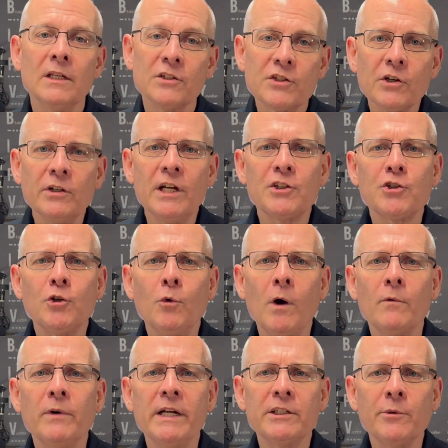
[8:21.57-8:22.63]
Still not sure
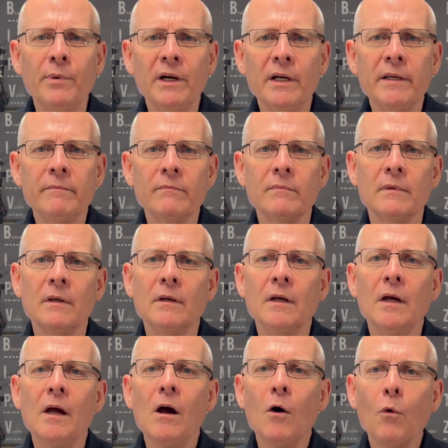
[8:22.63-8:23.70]
what rig to buy?
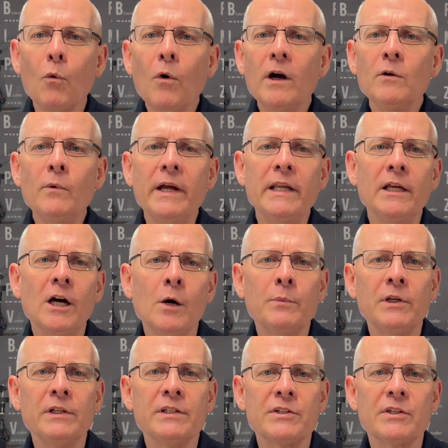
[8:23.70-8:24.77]
One way to help
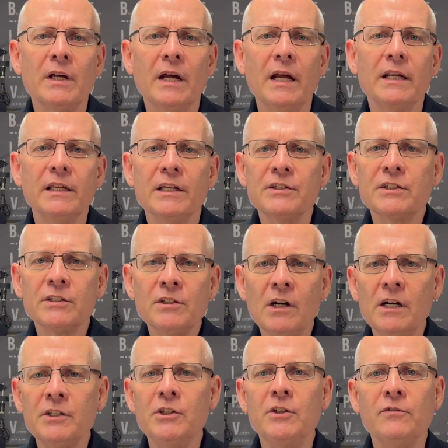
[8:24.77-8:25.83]
you decide is to
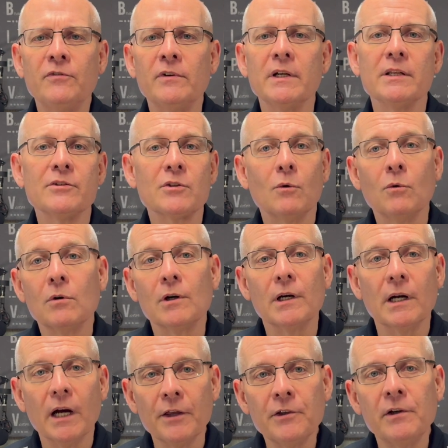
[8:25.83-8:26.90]
talk to your friends or
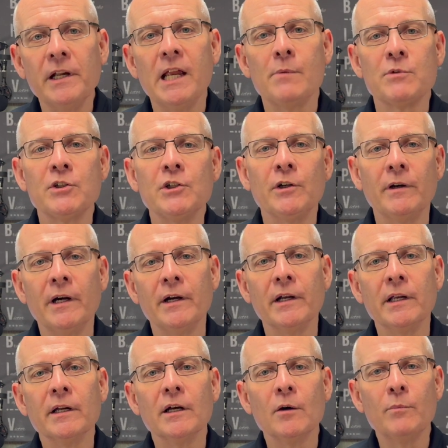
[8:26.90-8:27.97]
other hams in your
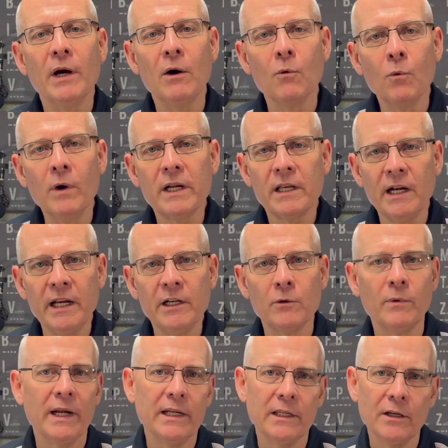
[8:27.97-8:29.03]
area about what kind of
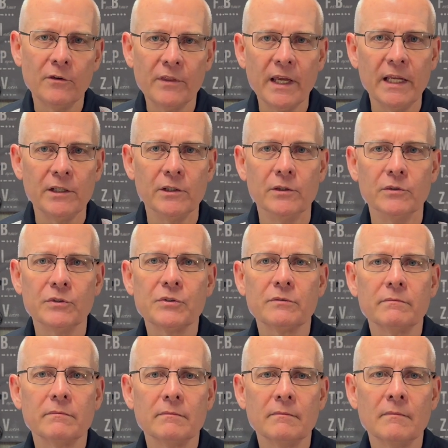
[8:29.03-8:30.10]
radio they use.
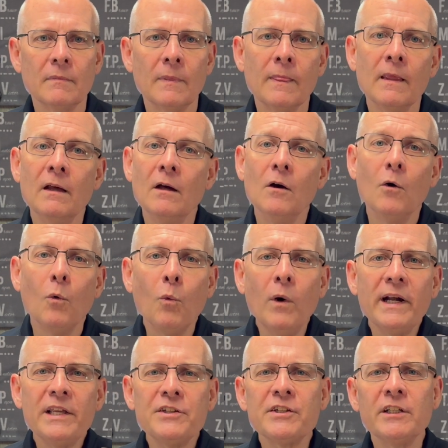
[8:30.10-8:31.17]

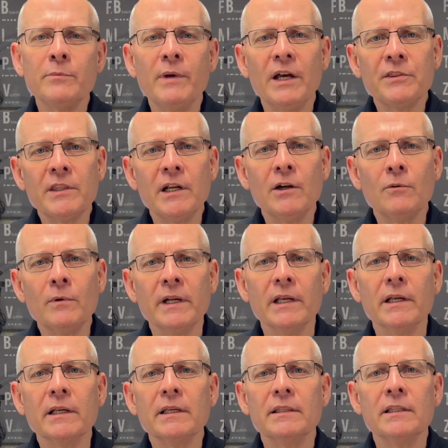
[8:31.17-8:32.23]
What is it about their
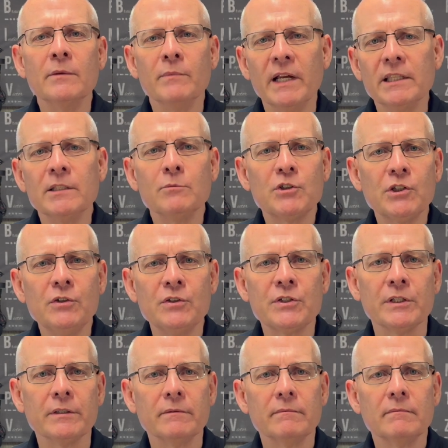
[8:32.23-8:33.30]
rig that made them choose
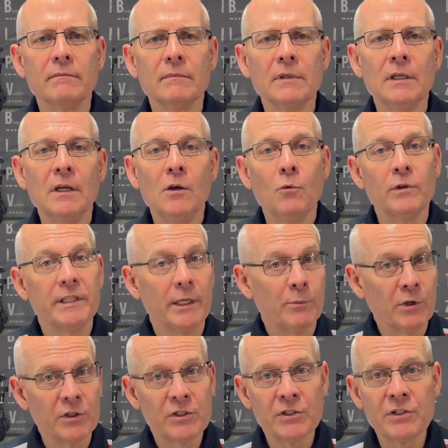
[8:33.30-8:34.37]
it? Would they
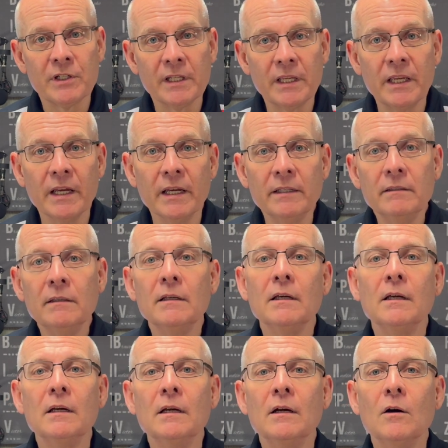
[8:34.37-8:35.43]
purchase it again?
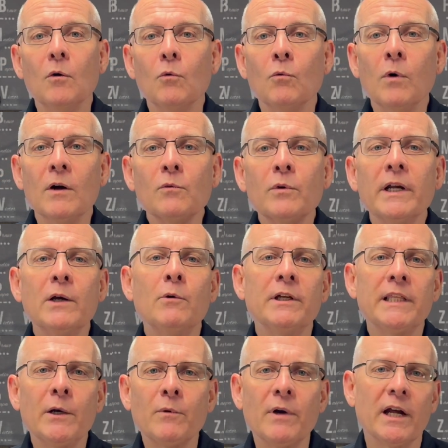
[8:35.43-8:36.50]
What rig would
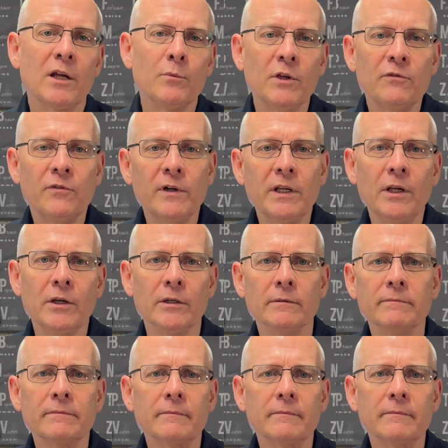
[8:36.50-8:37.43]
they recommend for you?